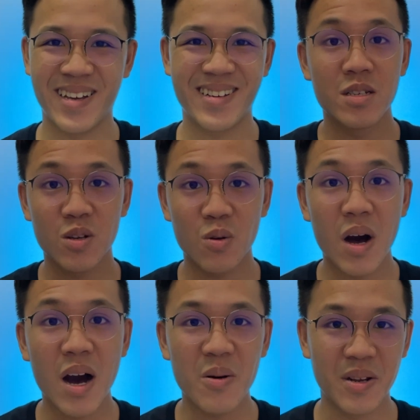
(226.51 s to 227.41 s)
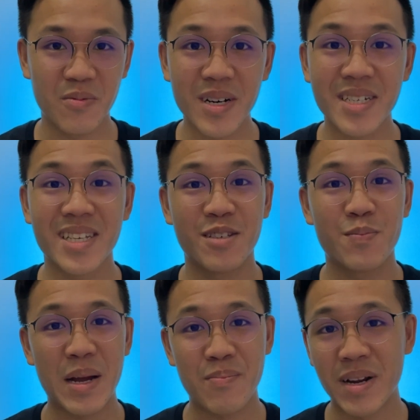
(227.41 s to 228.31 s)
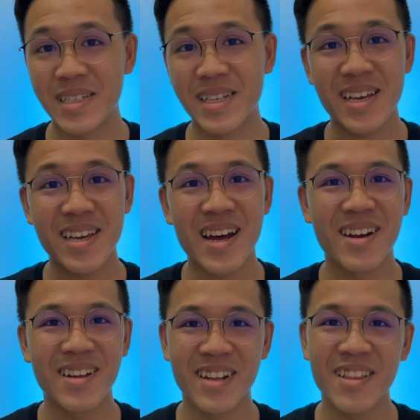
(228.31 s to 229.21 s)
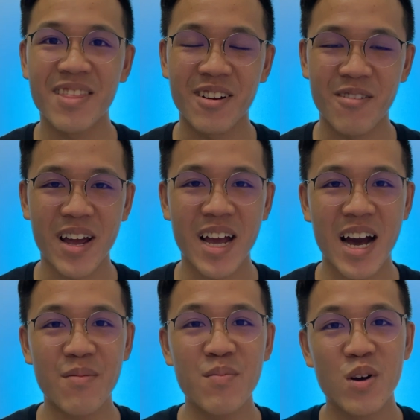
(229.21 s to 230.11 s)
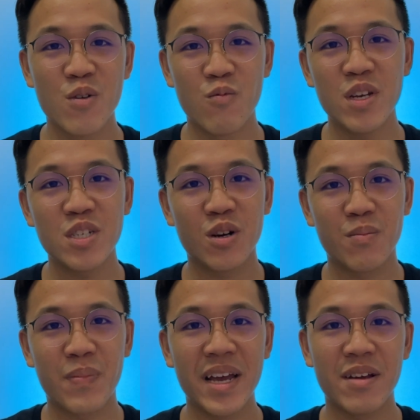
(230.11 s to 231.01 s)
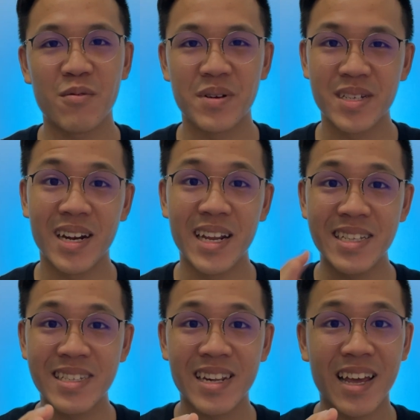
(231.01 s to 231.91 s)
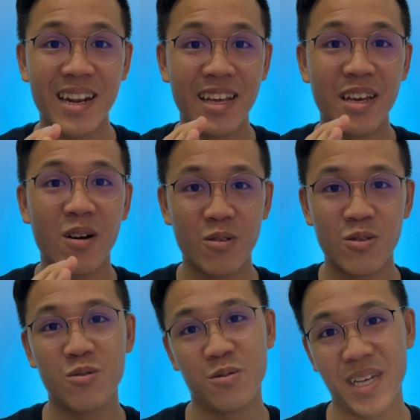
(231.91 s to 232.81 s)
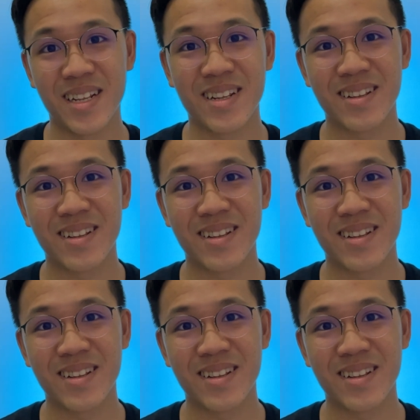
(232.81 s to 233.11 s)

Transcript: So how it works is by placing it underneath the crank arm, which your bike will lean slightly onto it.